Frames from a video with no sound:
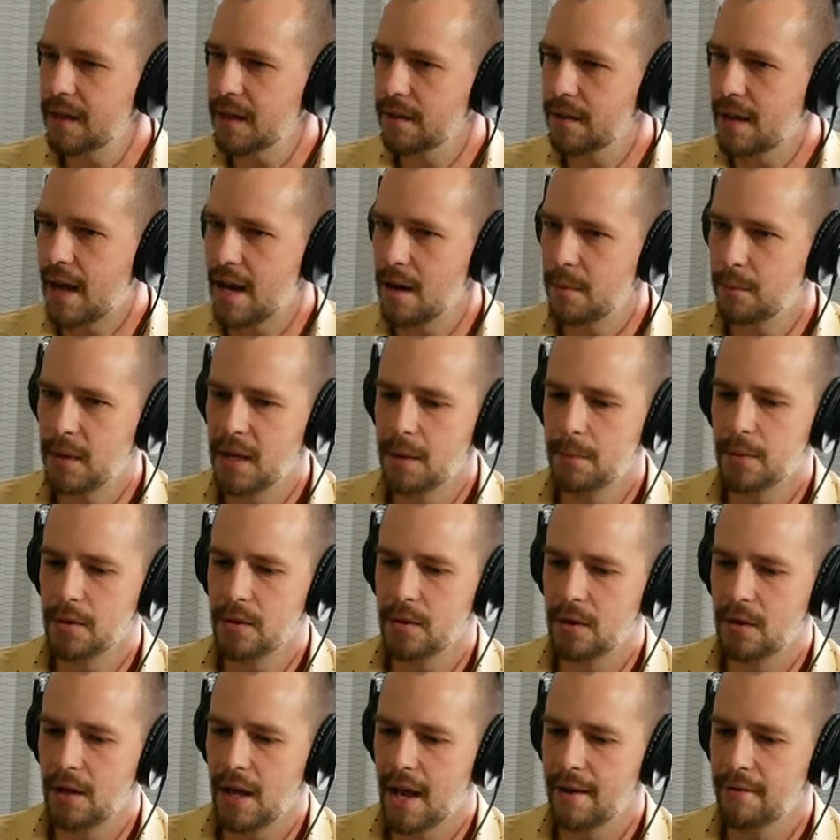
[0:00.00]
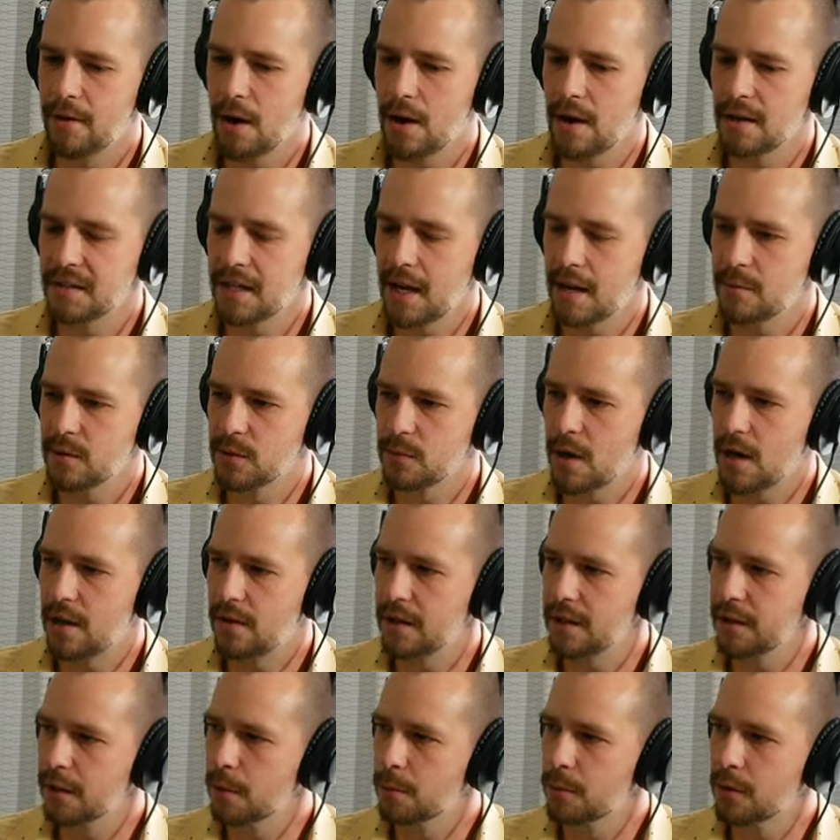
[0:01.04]
like a lot of people have a hard time
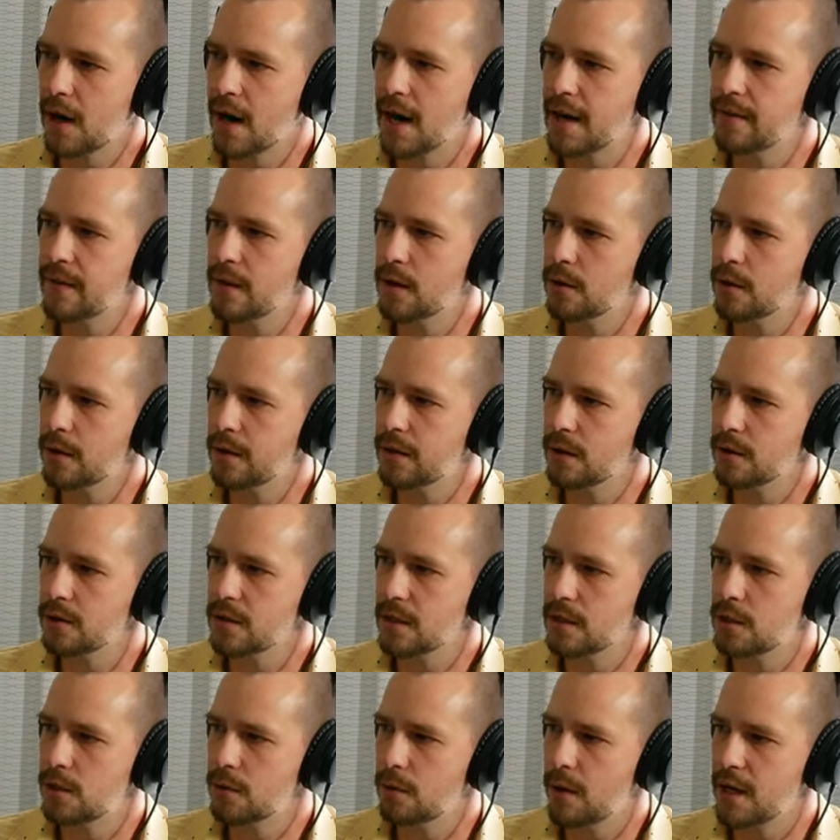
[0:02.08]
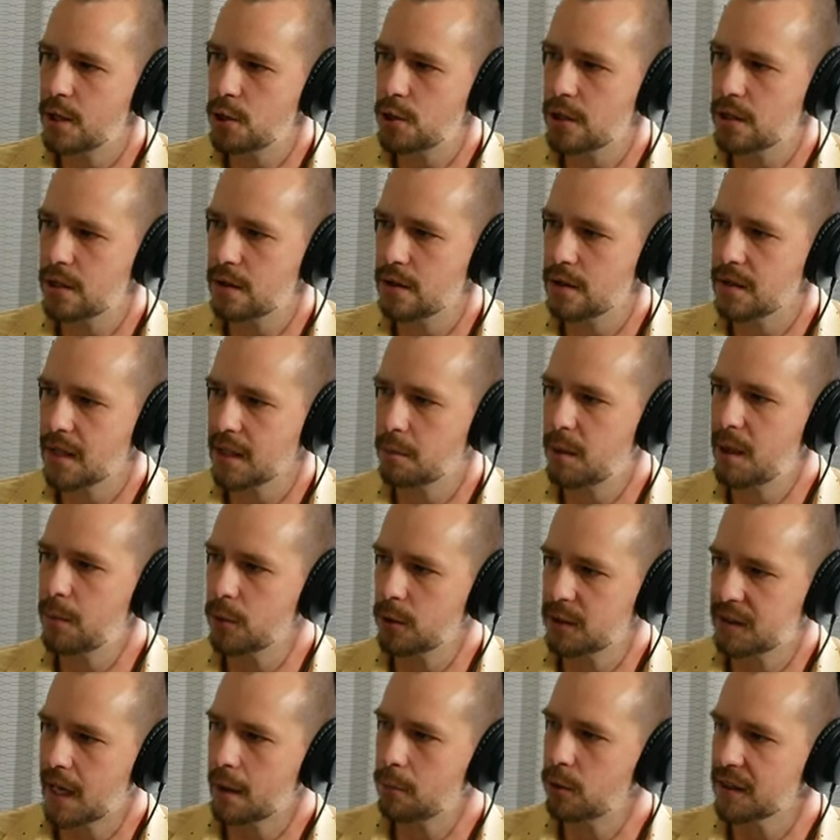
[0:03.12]
swallowing their pride though in those situations. Like
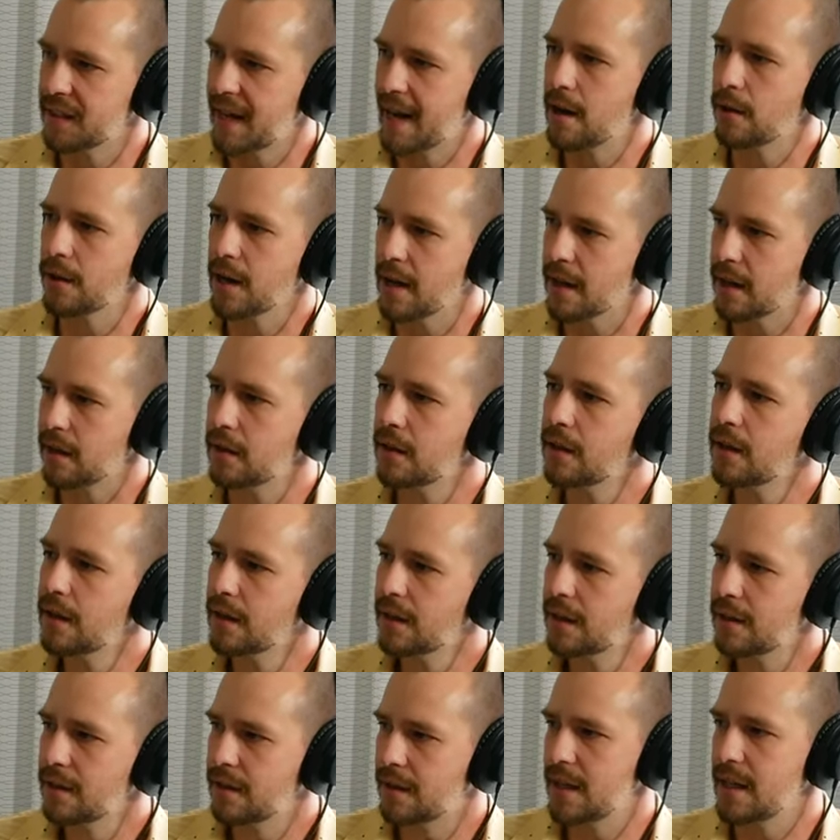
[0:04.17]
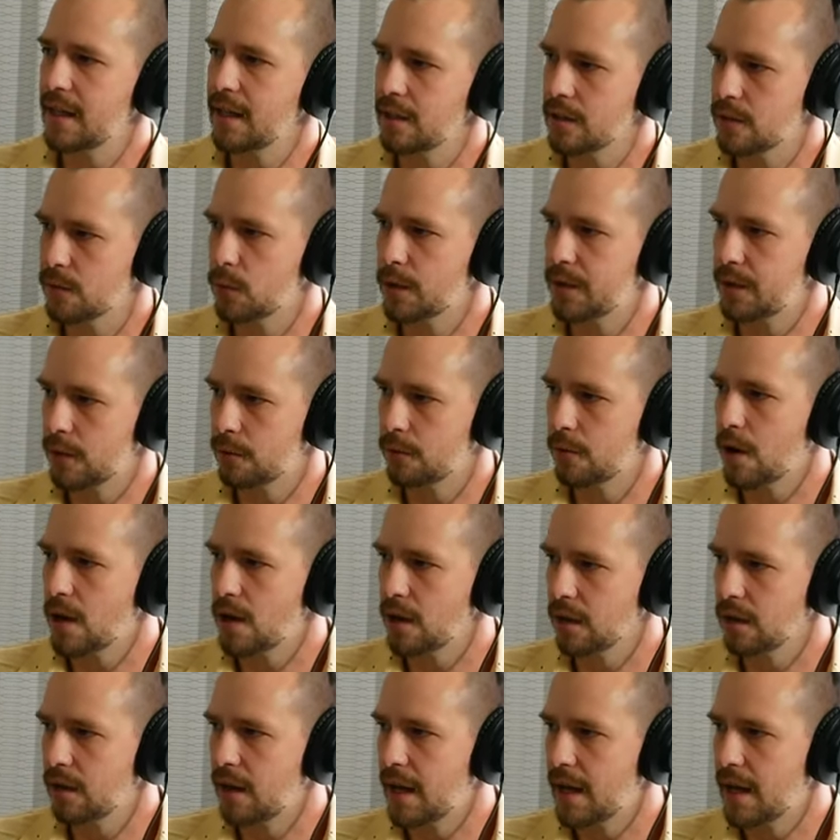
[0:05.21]
people double down on things when they're wrong a